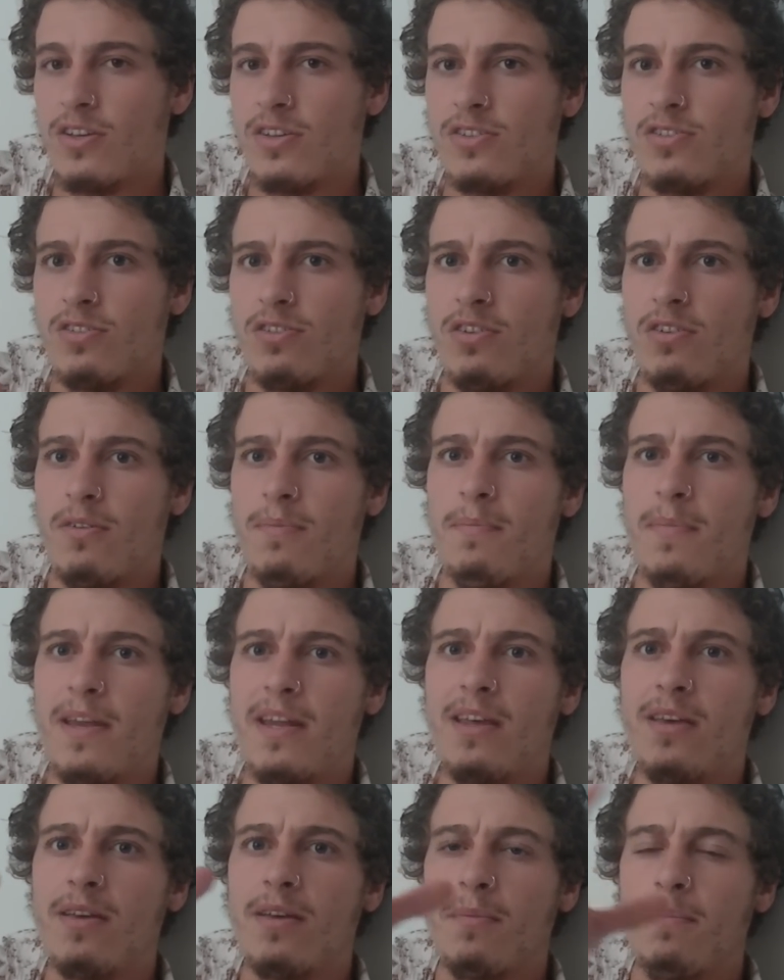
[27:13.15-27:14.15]
So there are
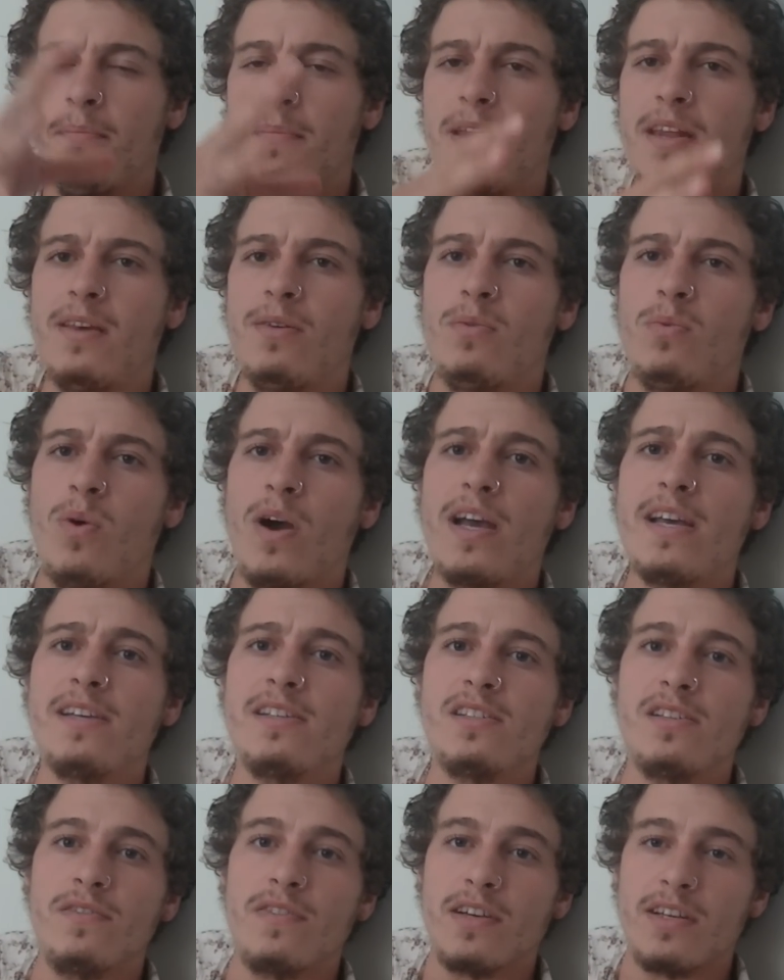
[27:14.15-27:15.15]
many ways of